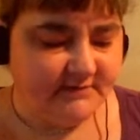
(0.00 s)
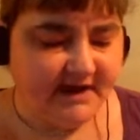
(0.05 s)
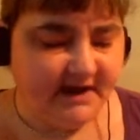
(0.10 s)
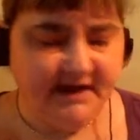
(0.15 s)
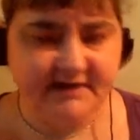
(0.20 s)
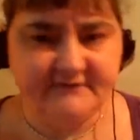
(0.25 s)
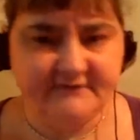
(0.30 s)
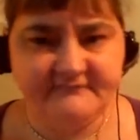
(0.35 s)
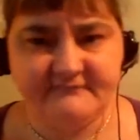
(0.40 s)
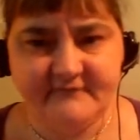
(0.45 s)
I
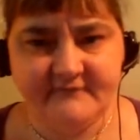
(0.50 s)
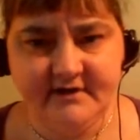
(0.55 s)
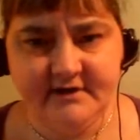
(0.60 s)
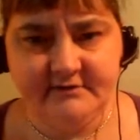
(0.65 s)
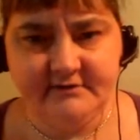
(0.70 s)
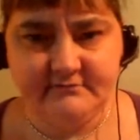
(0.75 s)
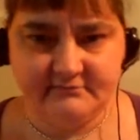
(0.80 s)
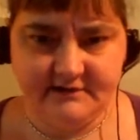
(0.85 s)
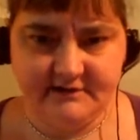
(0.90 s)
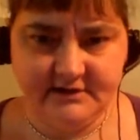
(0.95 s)
had a
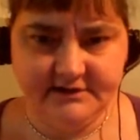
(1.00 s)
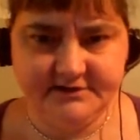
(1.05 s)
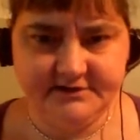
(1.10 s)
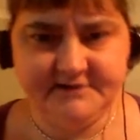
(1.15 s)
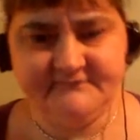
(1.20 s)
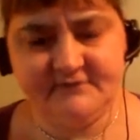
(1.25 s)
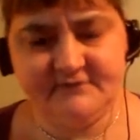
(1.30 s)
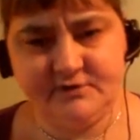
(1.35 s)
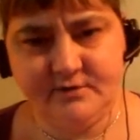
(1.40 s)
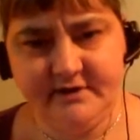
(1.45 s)
friend,
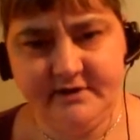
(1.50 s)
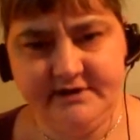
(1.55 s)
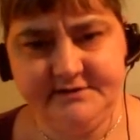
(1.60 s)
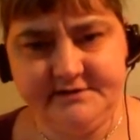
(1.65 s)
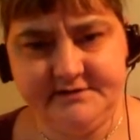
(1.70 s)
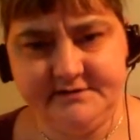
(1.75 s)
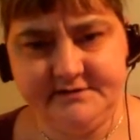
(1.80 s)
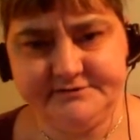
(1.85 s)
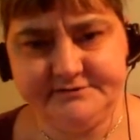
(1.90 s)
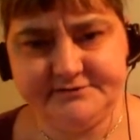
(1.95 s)
relative,
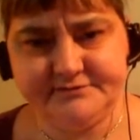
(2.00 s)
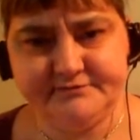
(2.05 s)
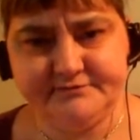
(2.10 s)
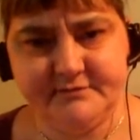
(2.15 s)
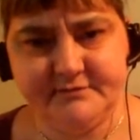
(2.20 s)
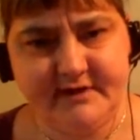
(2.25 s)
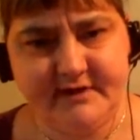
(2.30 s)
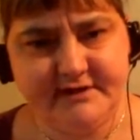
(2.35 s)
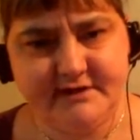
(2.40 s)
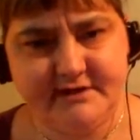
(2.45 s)
acquaintance,
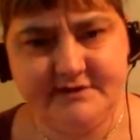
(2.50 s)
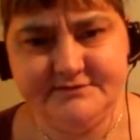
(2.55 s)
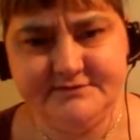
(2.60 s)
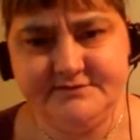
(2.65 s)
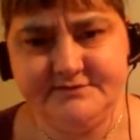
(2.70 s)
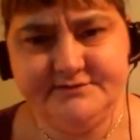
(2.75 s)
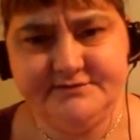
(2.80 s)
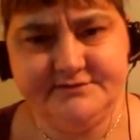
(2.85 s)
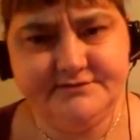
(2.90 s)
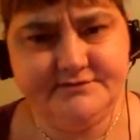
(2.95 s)
my
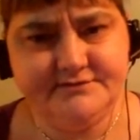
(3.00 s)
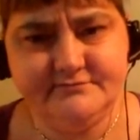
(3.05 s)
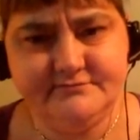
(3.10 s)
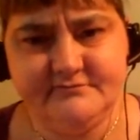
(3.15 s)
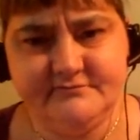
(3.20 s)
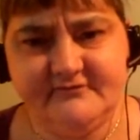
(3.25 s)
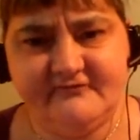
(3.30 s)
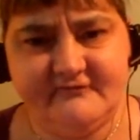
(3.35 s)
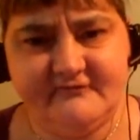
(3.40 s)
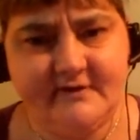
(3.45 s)
cousin's
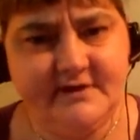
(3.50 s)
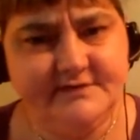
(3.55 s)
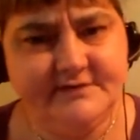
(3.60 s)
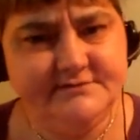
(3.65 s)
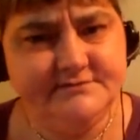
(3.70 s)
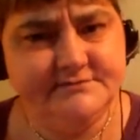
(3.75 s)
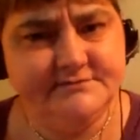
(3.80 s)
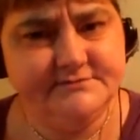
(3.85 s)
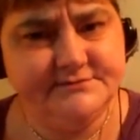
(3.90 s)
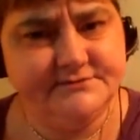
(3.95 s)

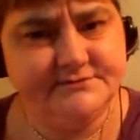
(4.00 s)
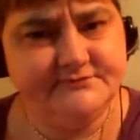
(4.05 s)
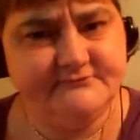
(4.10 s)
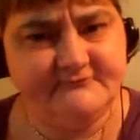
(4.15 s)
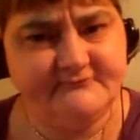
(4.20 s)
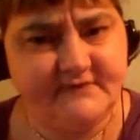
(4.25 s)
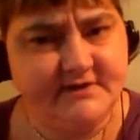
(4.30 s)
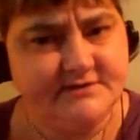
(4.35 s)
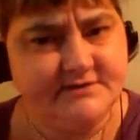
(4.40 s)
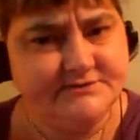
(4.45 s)

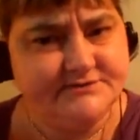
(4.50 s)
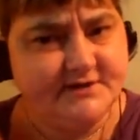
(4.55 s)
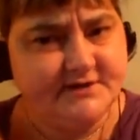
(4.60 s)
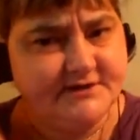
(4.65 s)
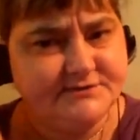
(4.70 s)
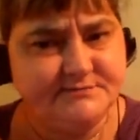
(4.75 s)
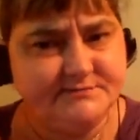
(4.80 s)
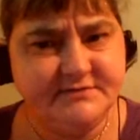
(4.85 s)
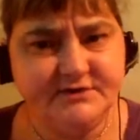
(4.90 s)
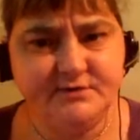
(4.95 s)
friend's
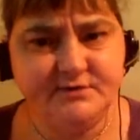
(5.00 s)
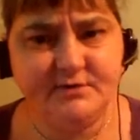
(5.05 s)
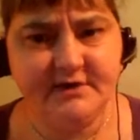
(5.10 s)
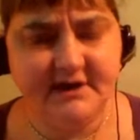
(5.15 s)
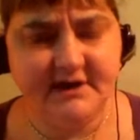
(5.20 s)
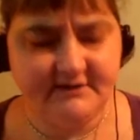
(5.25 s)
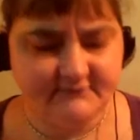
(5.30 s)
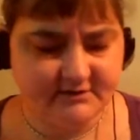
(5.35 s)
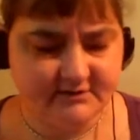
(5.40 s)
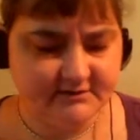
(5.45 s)
husband,
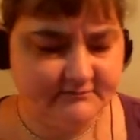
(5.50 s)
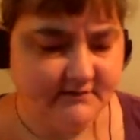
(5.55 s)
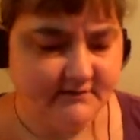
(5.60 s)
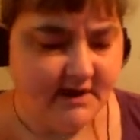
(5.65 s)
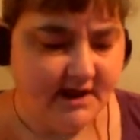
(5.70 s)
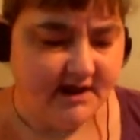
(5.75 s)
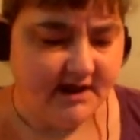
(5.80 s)
whatever,